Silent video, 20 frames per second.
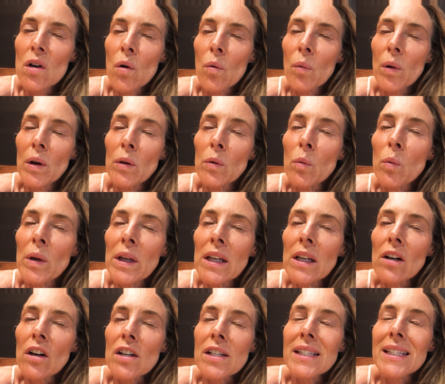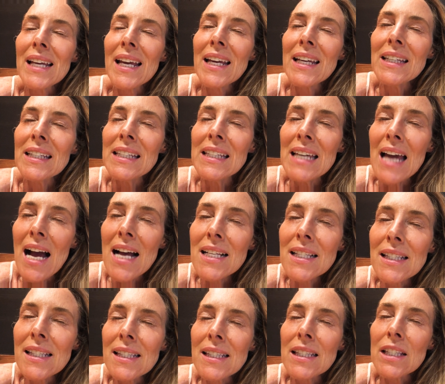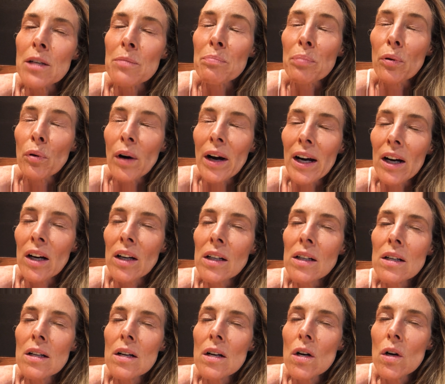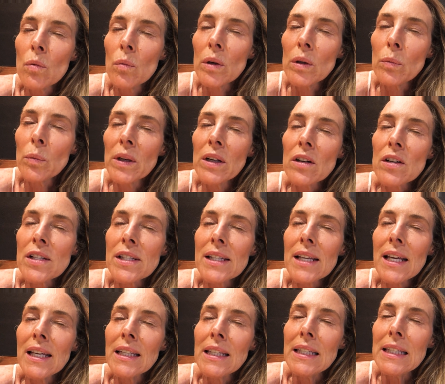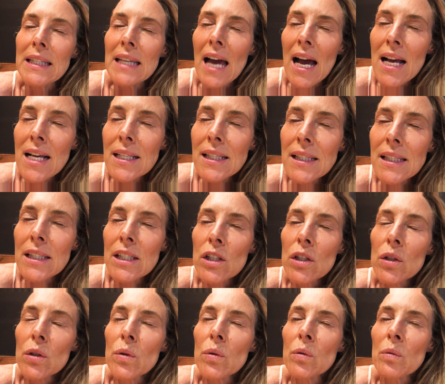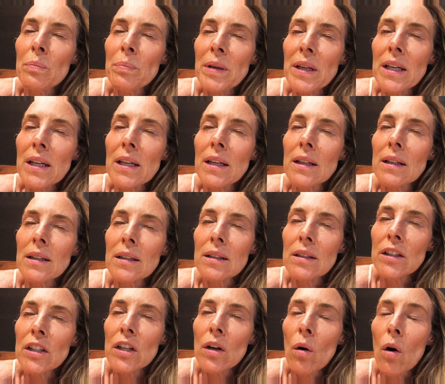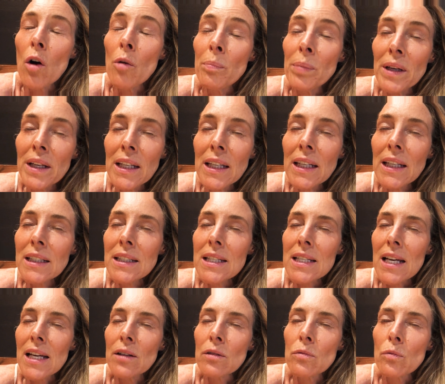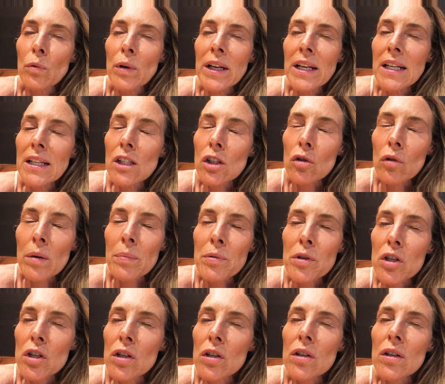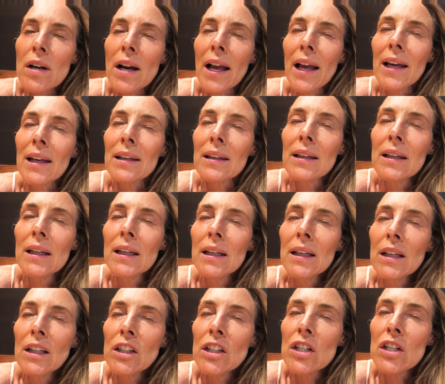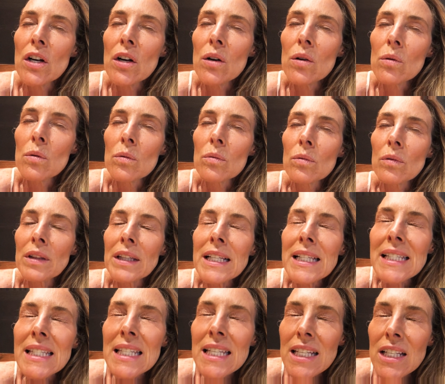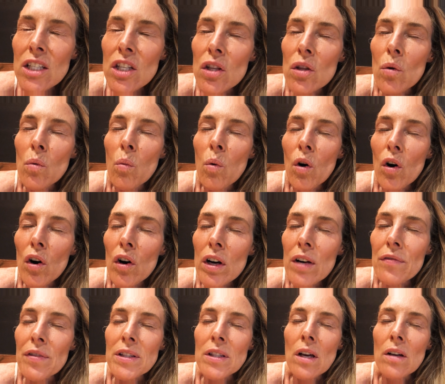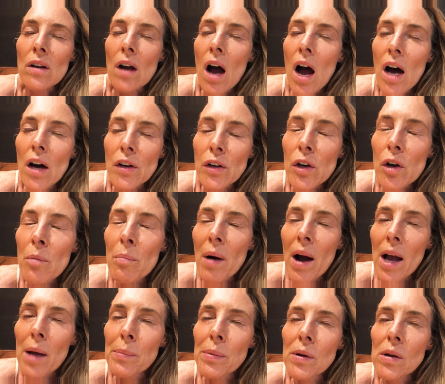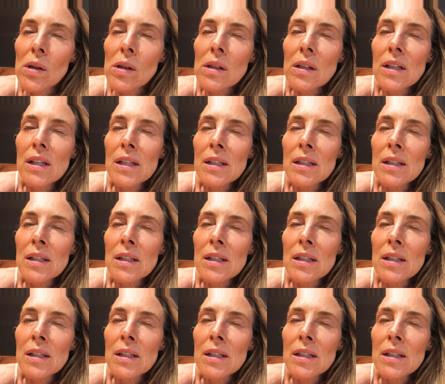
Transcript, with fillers: when we are saying yes to prayer, when we are saying yes to being, you know, obedient and reading scripture and, you know, listening to the word if it's on audio Bible,